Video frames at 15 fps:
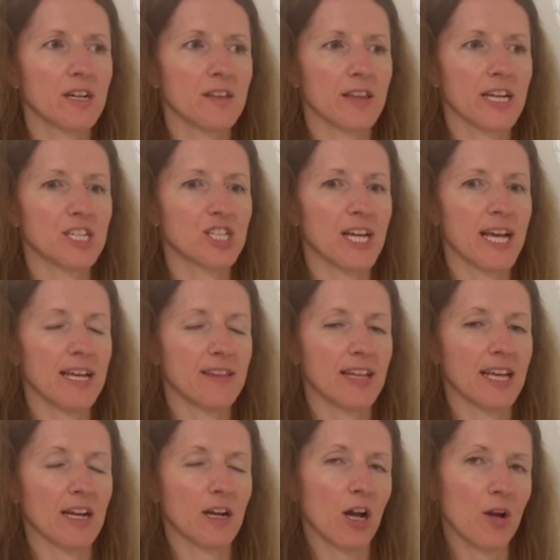They share
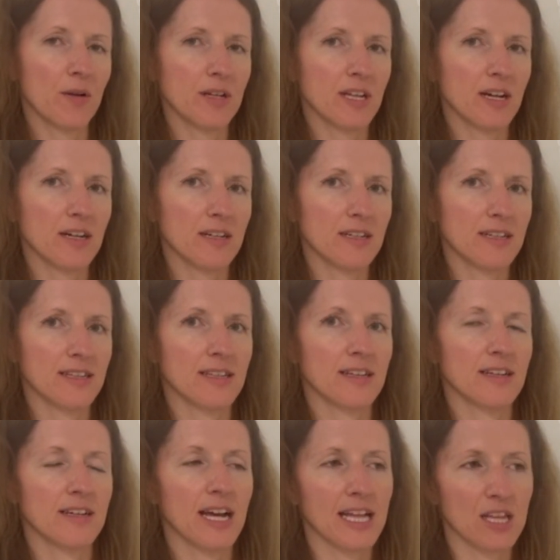the coconut
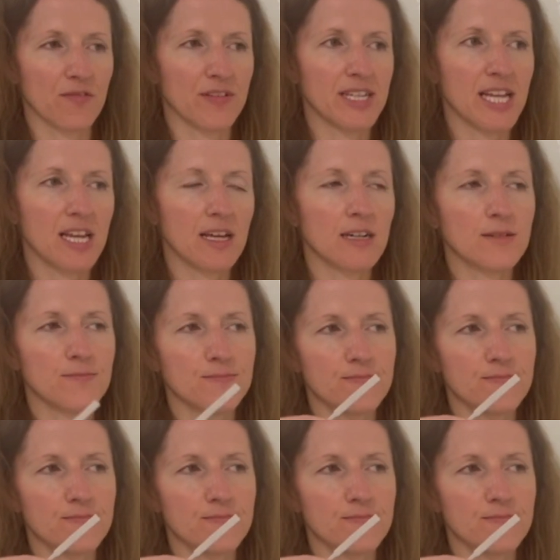and the vanilla,